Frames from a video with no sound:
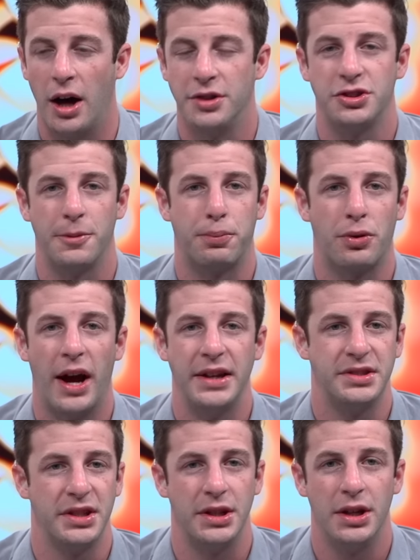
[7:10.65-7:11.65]
a
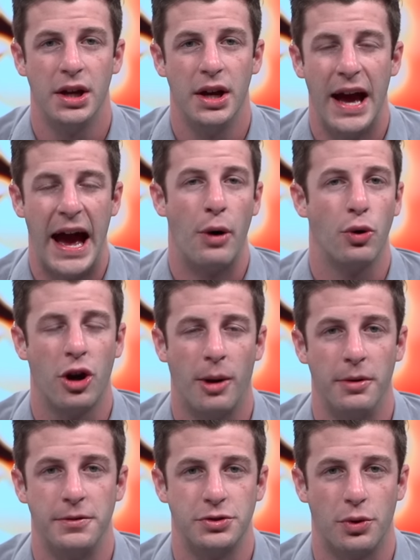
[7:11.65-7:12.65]
surprising
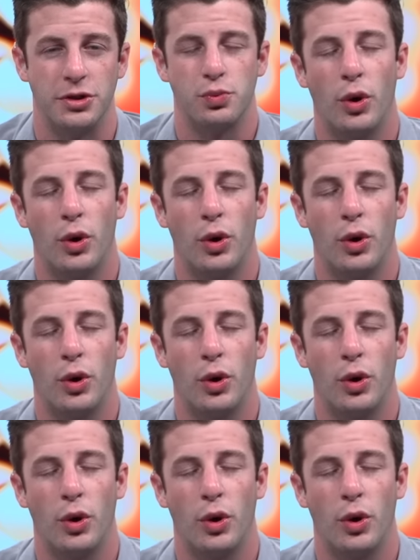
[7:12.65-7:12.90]
outcome of sorts?